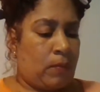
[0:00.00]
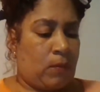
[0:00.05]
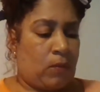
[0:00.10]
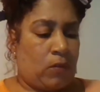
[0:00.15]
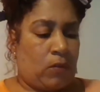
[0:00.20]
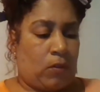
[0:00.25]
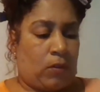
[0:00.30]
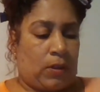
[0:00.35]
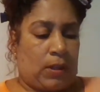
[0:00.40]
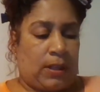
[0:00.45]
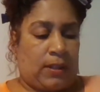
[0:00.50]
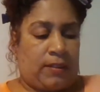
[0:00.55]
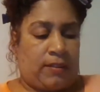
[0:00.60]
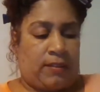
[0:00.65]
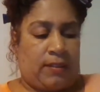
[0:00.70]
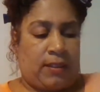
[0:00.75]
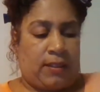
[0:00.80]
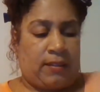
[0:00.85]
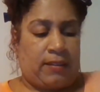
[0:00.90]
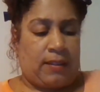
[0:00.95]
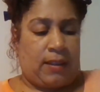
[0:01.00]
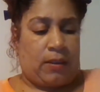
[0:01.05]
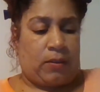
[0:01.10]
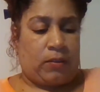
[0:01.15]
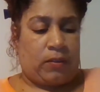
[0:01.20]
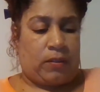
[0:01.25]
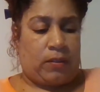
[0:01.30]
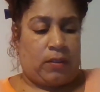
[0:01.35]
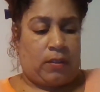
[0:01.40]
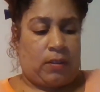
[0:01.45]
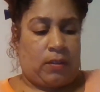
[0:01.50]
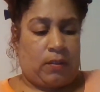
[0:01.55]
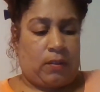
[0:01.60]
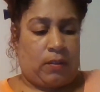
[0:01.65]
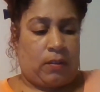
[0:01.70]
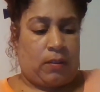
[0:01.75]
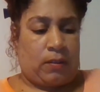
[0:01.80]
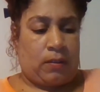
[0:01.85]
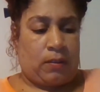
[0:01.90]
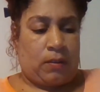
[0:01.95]
So that's 6
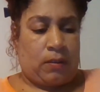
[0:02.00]
ounces